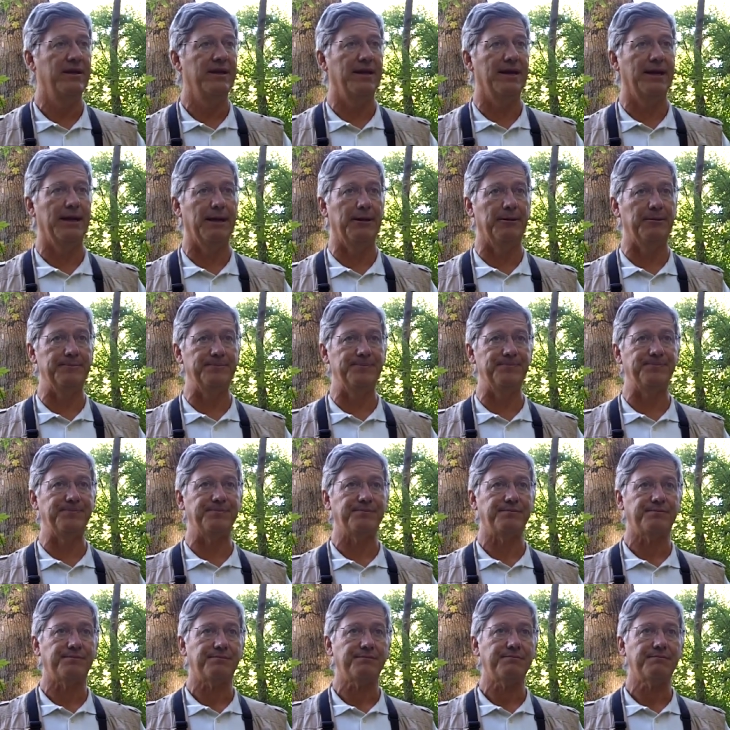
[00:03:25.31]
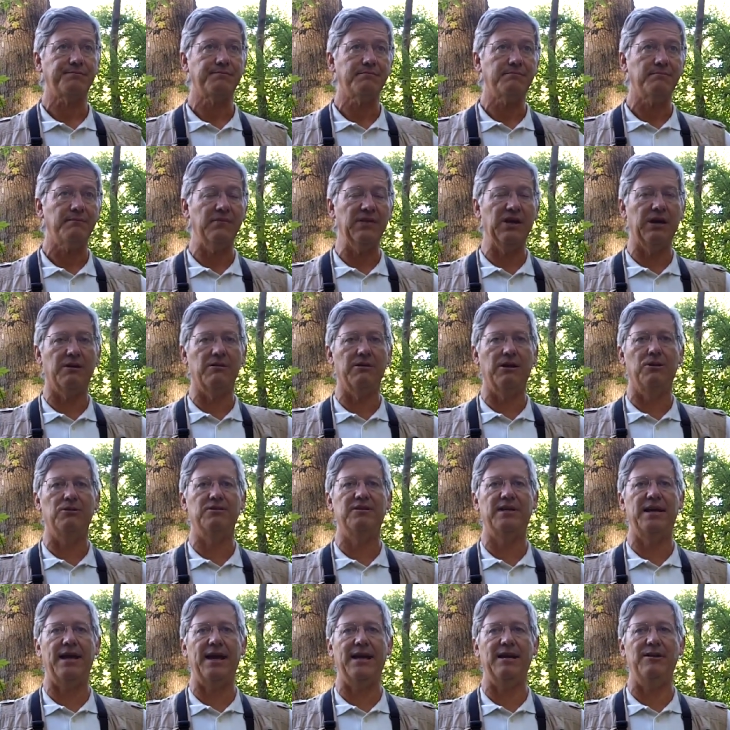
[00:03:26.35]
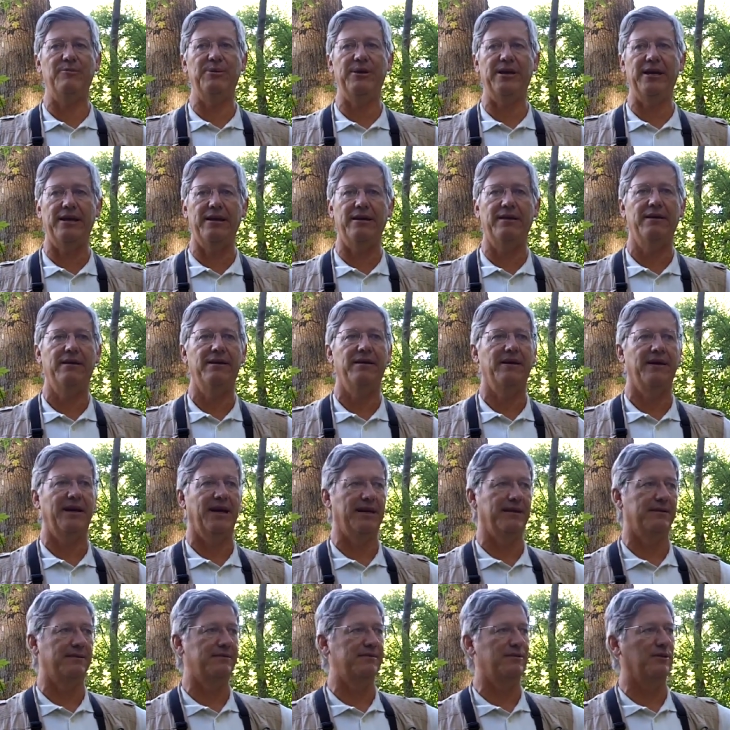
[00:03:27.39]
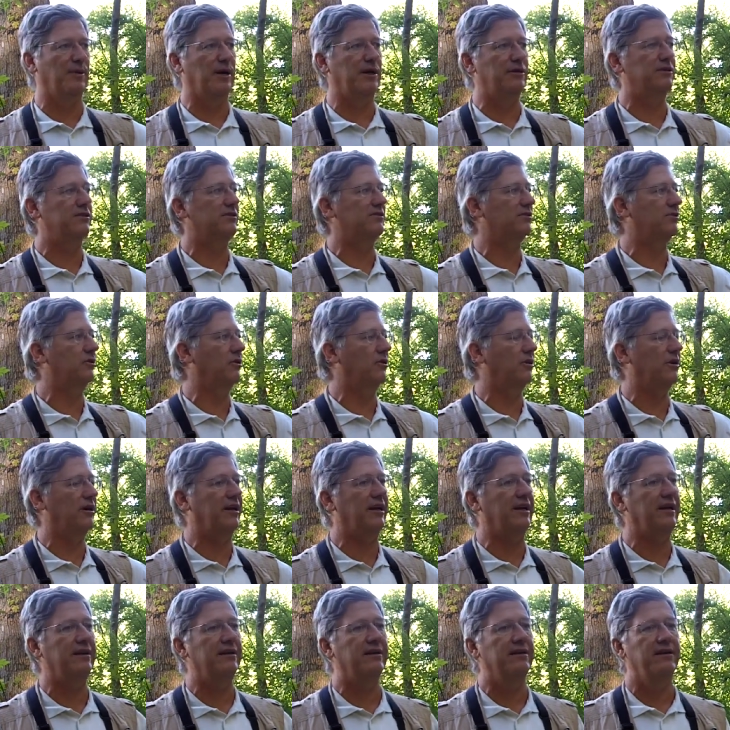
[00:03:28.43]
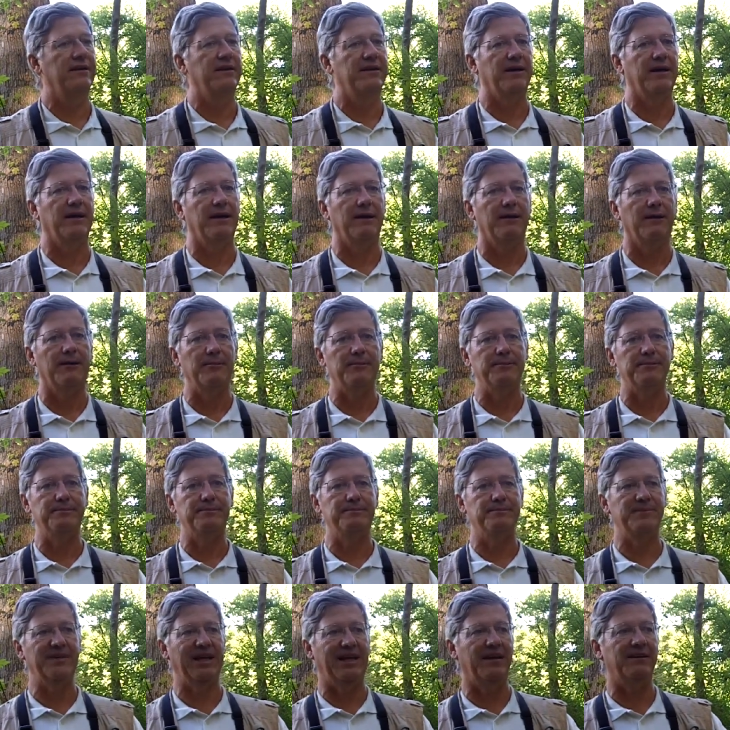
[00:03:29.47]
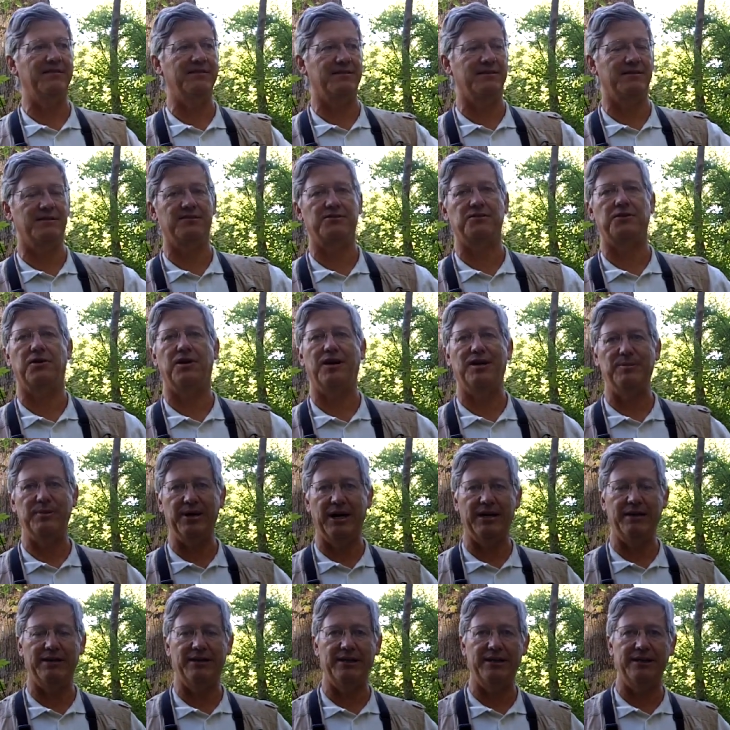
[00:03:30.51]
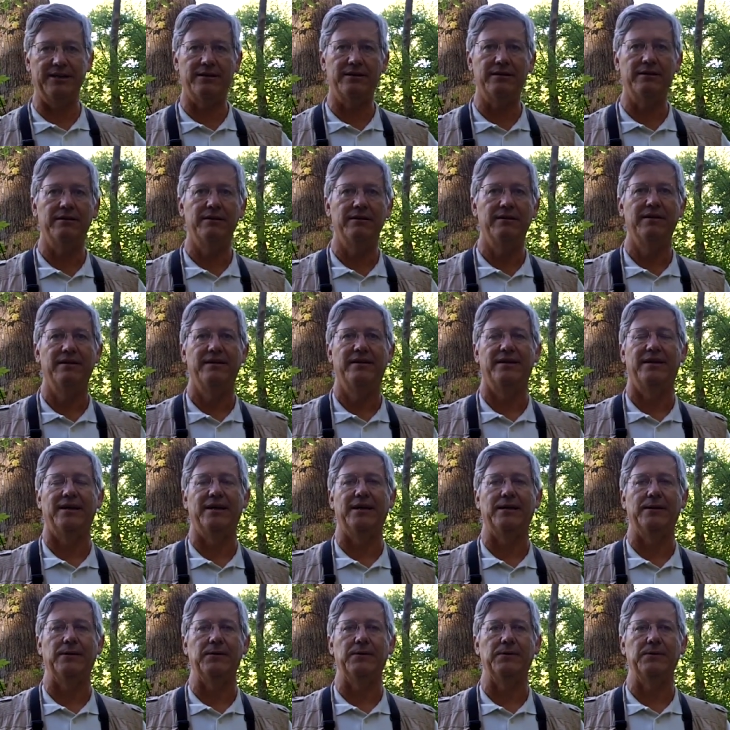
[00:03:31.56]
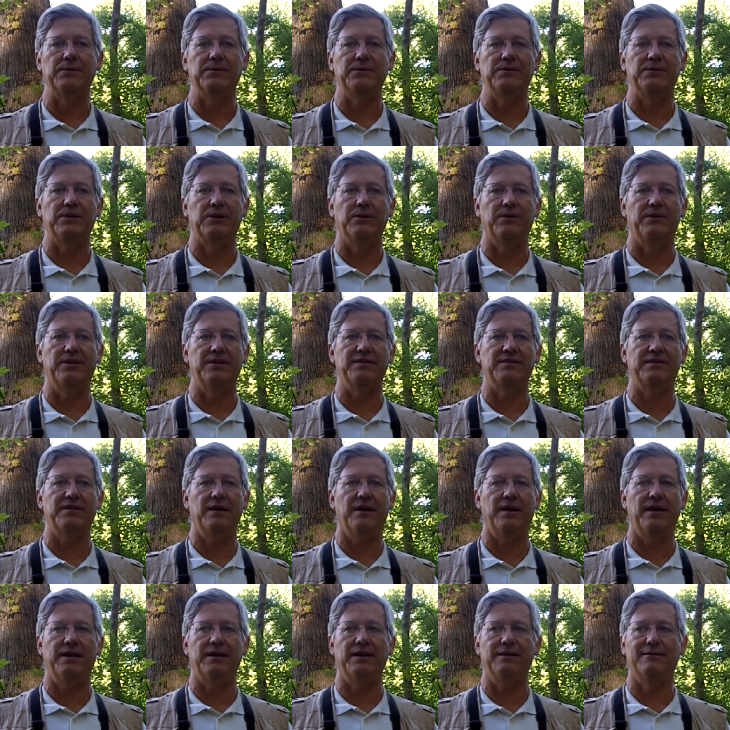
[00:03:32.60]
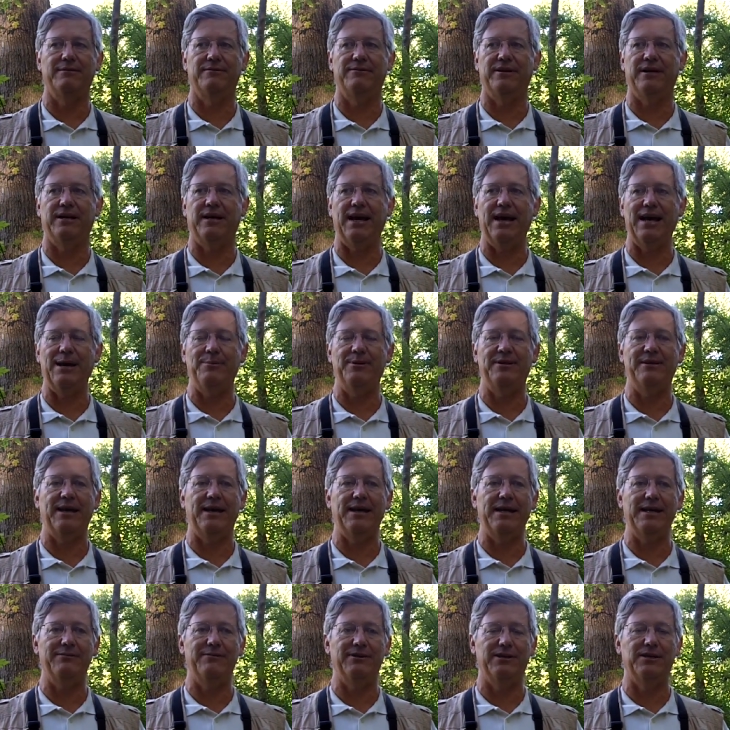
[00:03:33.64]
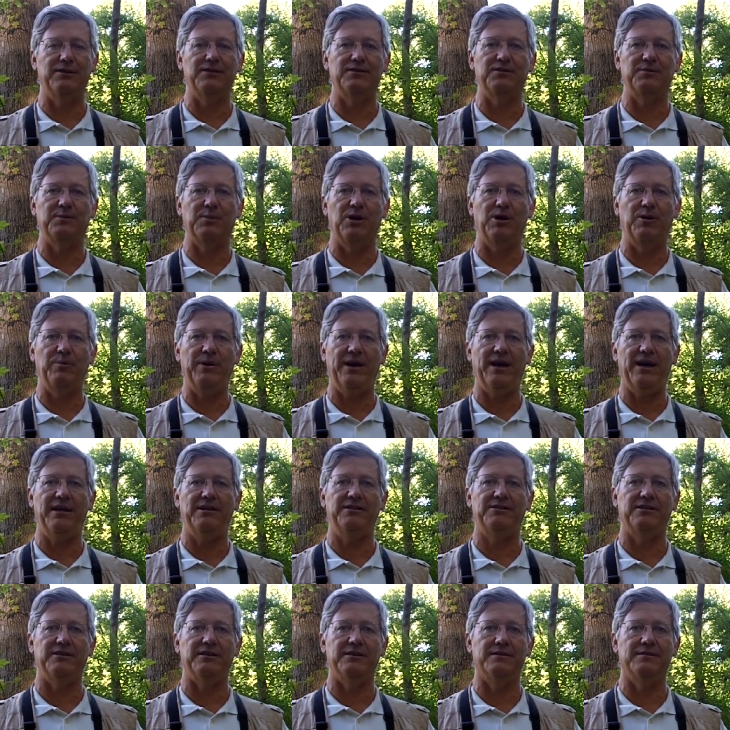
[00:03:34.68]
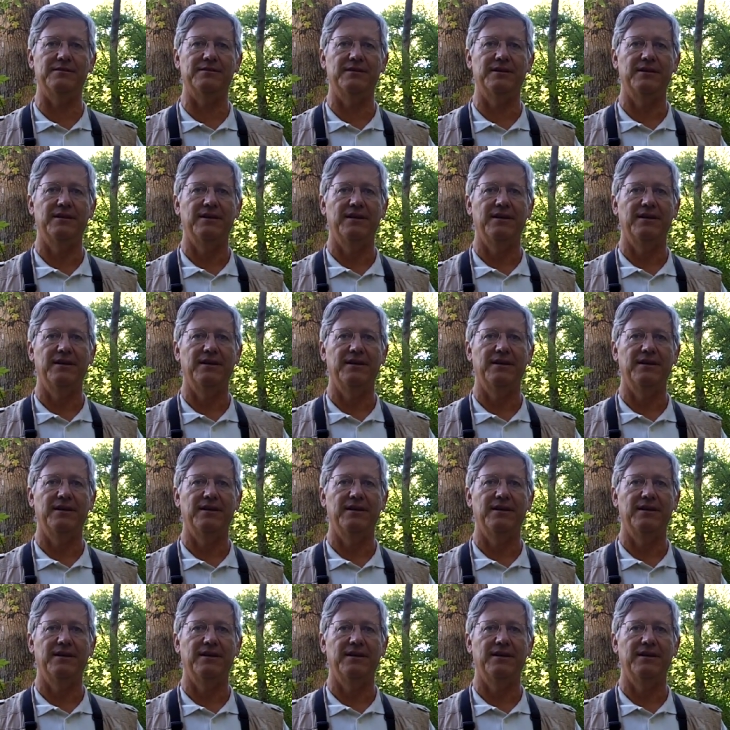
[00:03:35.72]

a closed canopy and some understory that isn't destroyed by deer. So this kind of habitat, even in small patches,